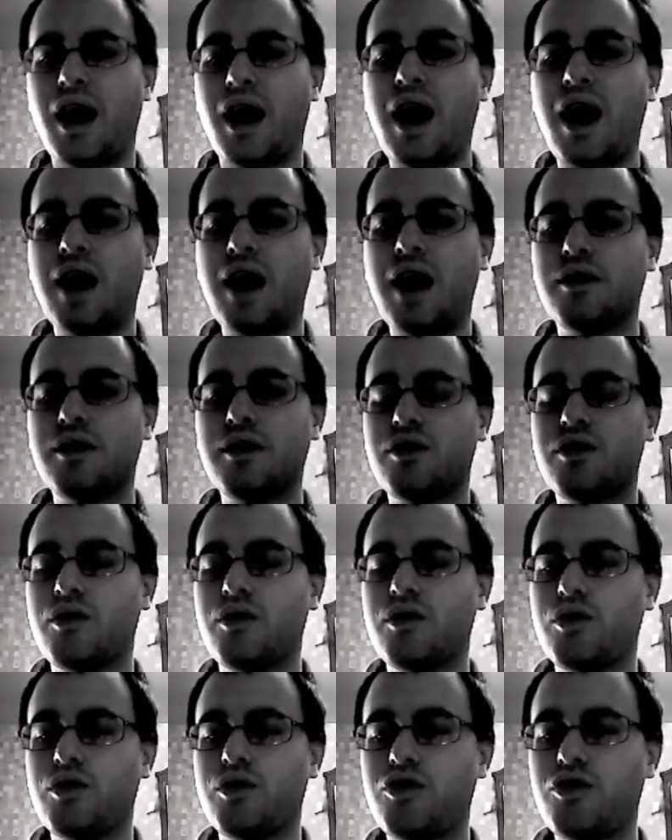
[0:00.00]
And
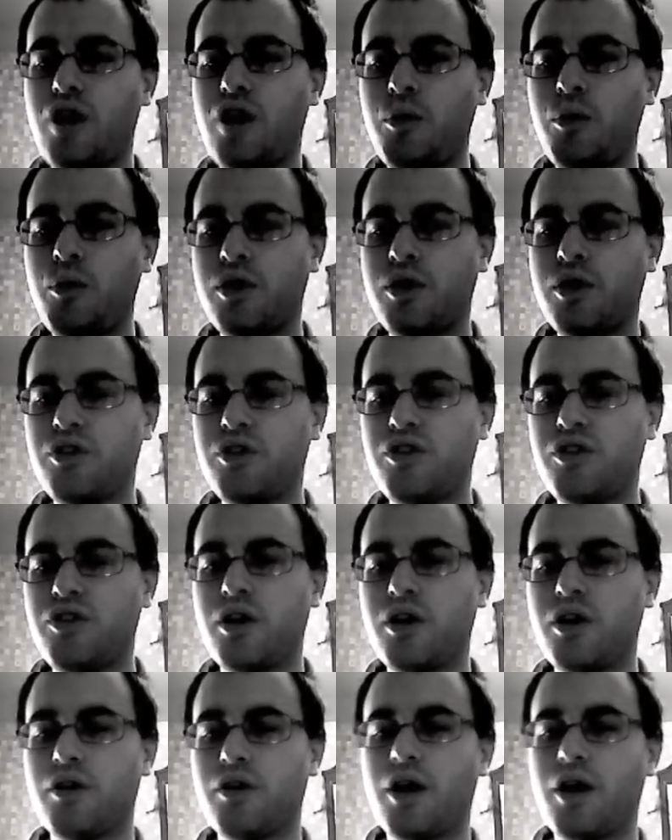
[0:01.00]
some would
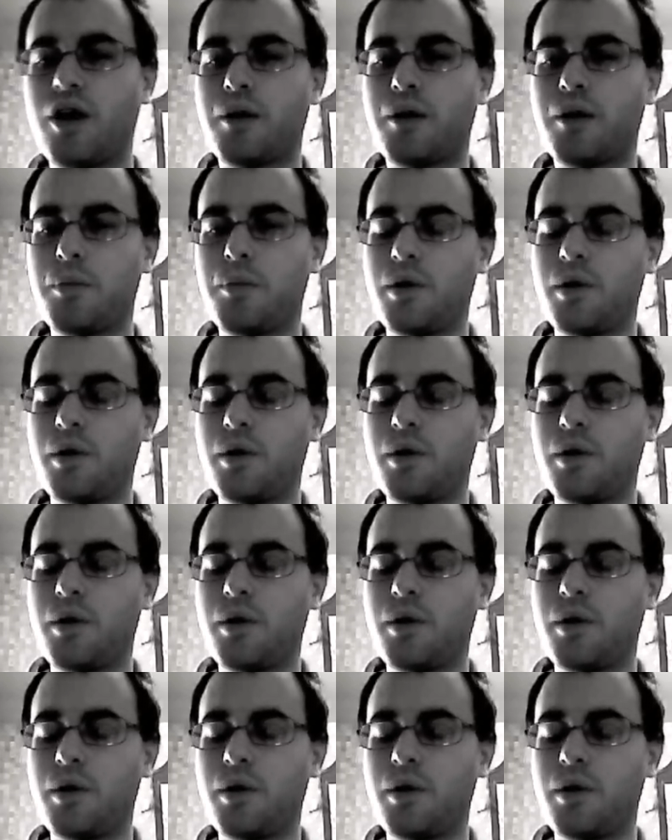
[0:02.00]
consider, like,